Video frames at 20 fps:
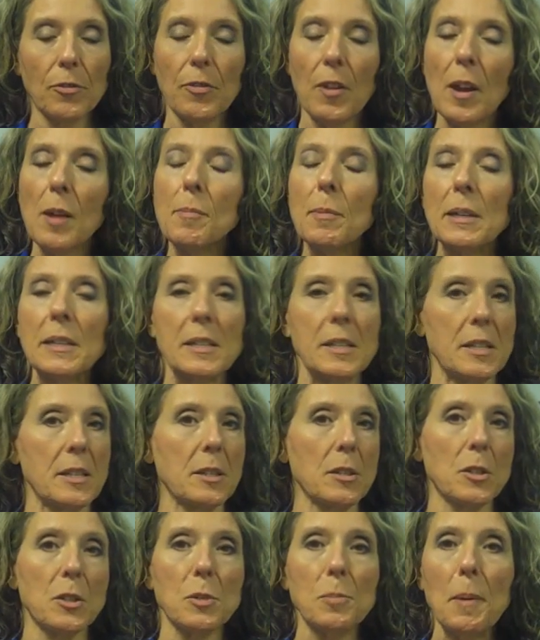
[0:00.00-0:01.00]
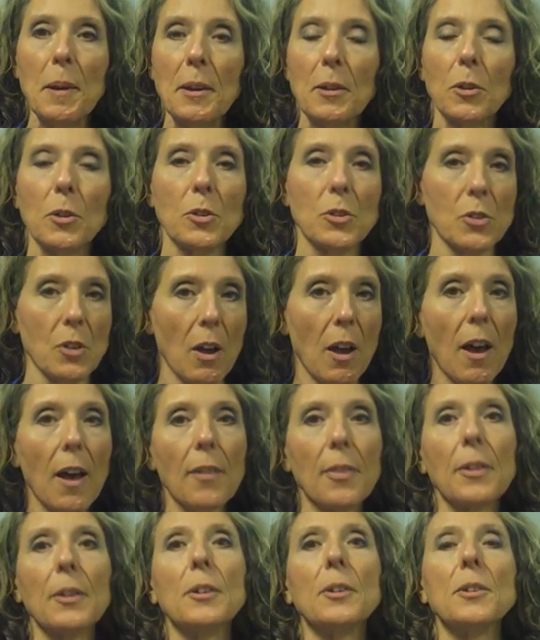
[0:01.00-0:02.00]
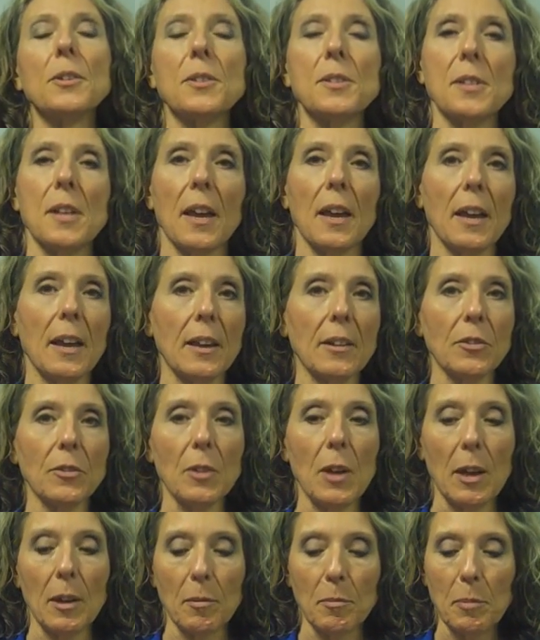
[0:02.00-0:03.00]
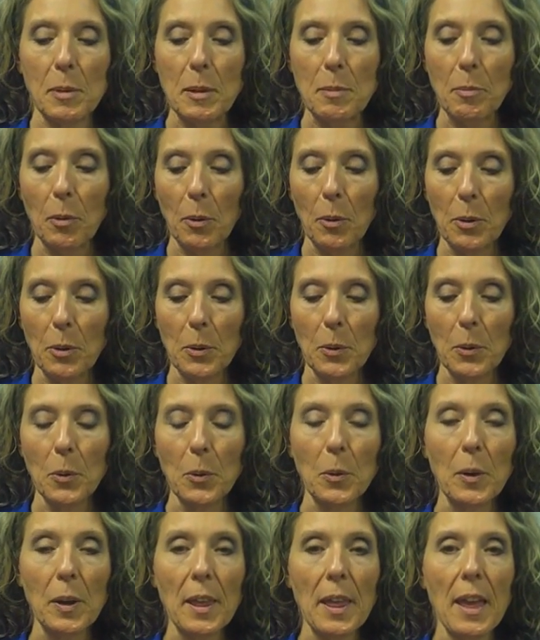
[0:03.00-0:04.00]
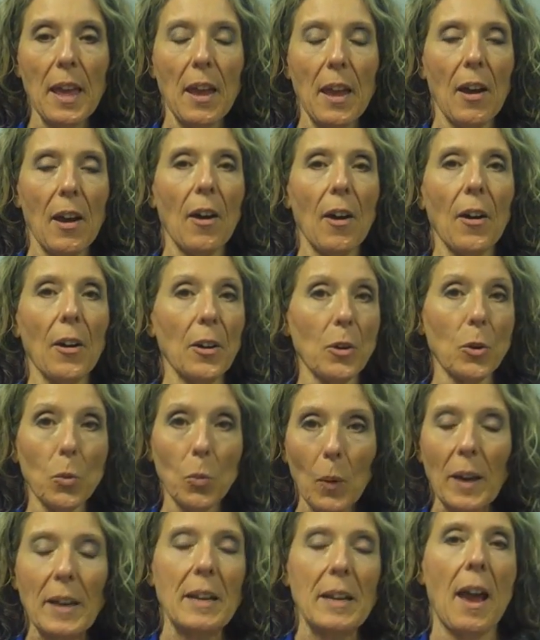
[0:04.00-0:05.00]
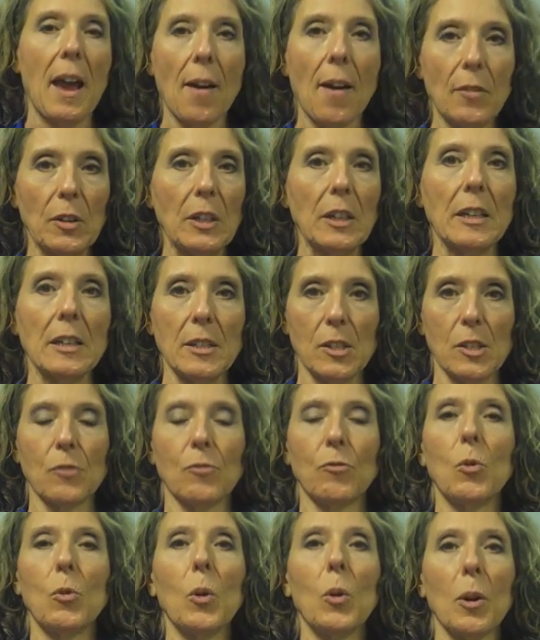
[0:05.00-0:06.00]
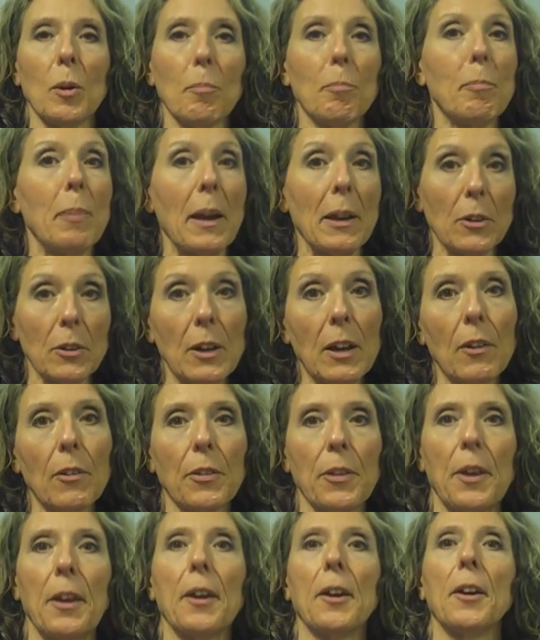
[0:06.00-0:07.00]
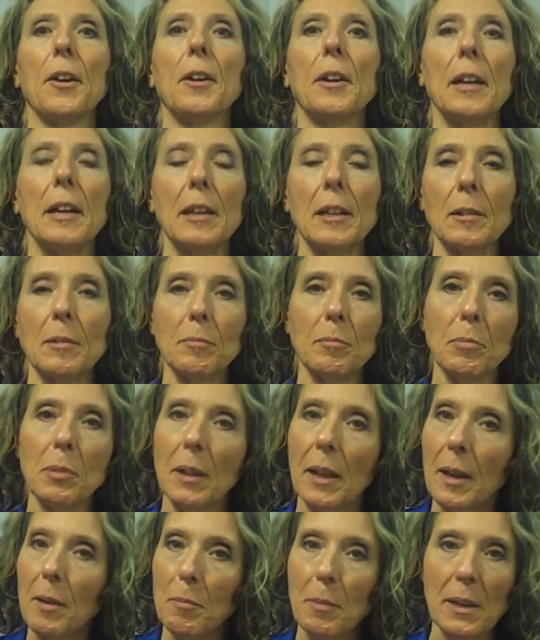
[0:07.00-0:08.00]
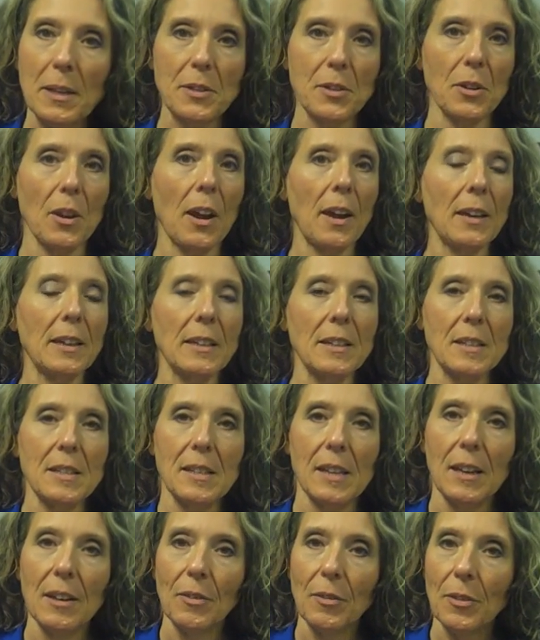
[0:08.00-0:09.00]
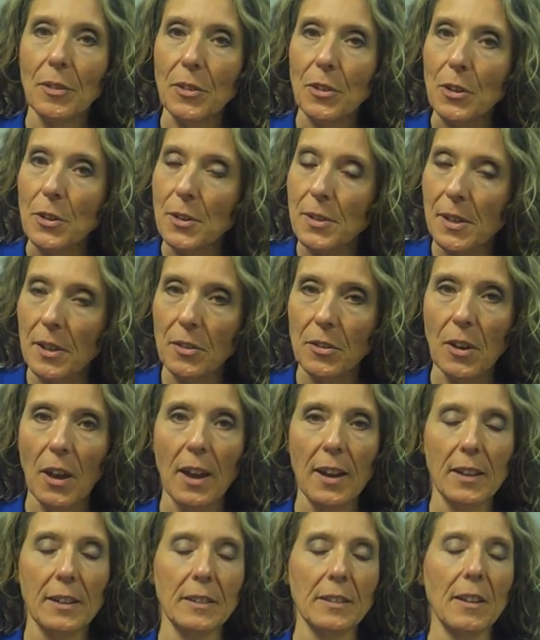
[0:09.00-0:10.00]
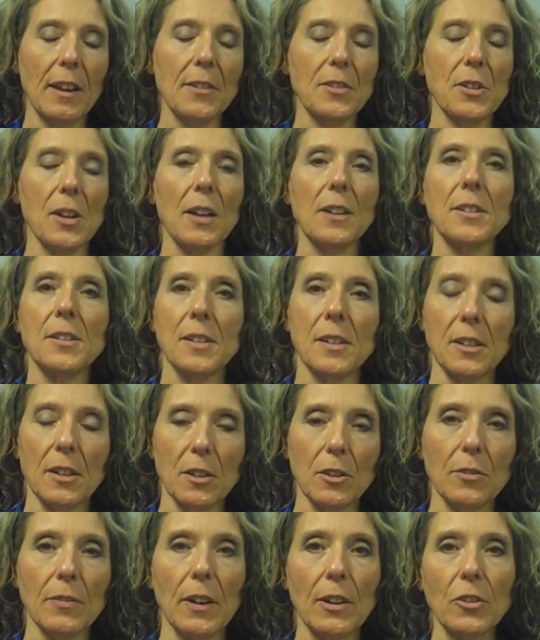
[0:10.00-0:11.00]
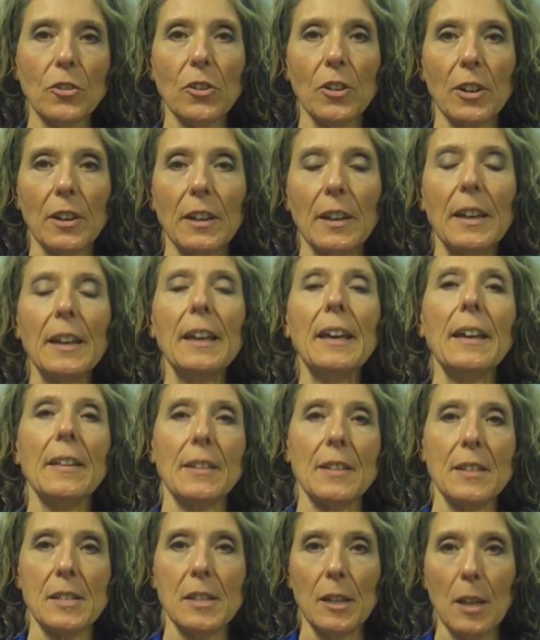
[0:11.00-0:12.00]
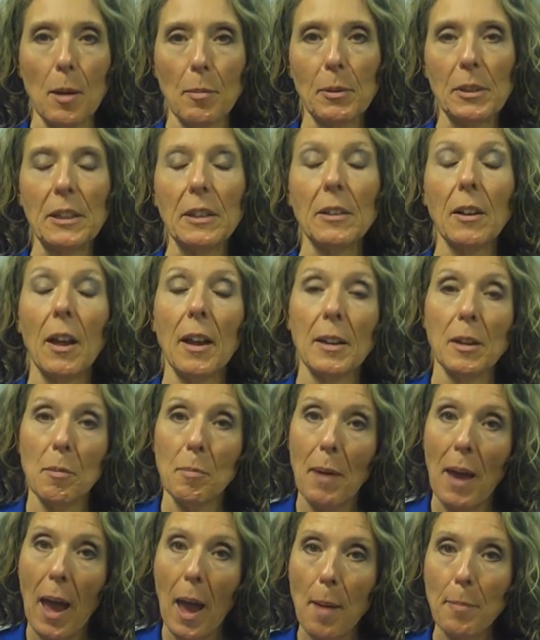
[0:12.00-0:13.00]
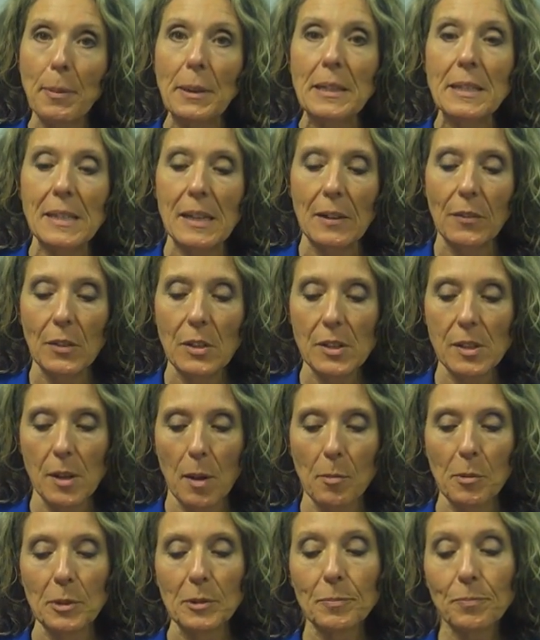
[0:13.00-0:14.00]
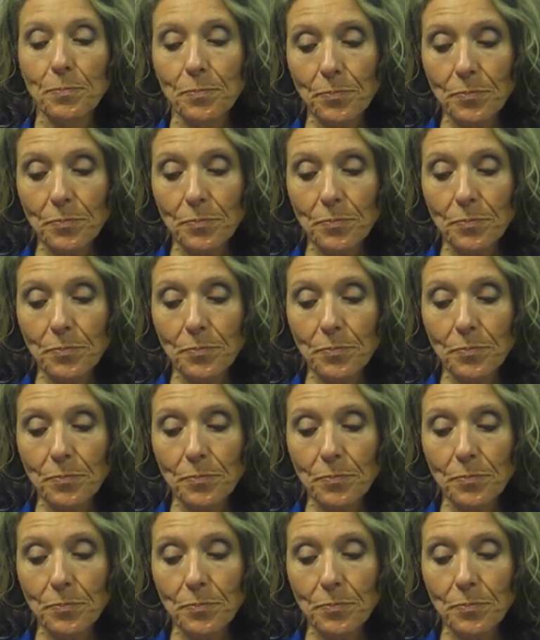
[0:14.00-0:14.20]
famous speakers, authors, and, and people who are great advocates for better health care and plant-based diets and using diet and lifestyle as an intervention. The celebrity lineup happens in the summer.